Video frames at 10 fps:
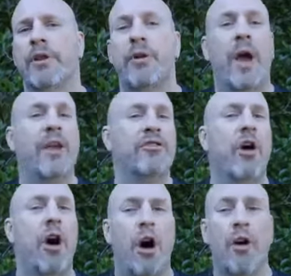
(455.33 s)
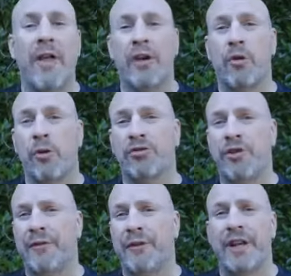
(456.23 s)
You guys saw all that cool
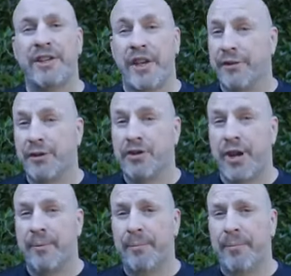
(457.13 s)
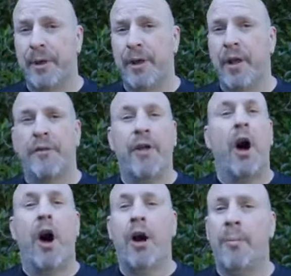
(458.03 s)
stuff that I did at the gym. The
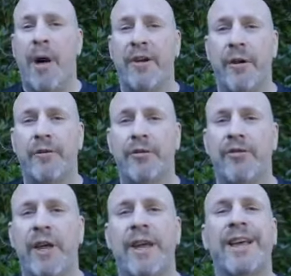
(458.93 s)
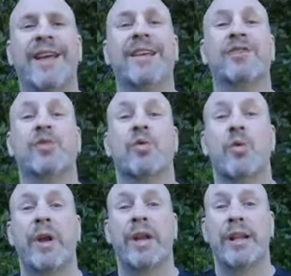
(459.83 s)
heart monitor on this thing is
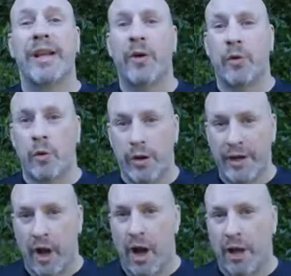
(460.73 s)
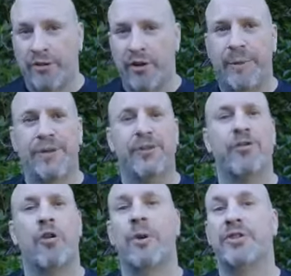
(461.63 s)
really, really awesome. It's
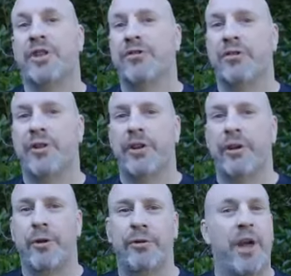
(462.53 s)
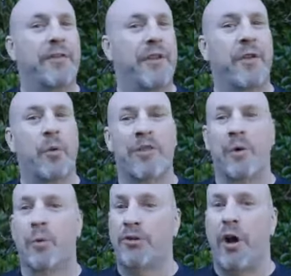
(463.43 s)
so much easier to use than the one
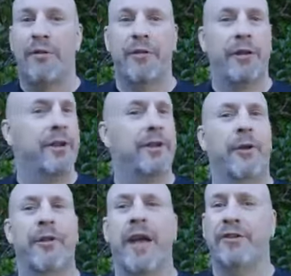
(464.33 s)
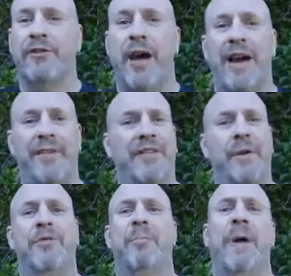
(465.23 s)
that was on the, you know, the S5. That
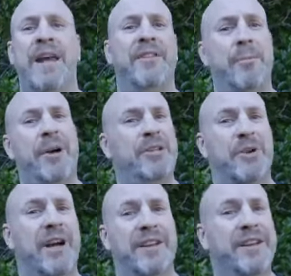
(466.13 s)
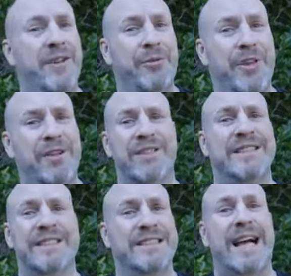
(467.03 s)
thing was a pain in the butt trying to use that. I was
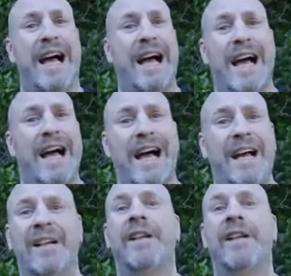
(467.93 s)
like, Rah!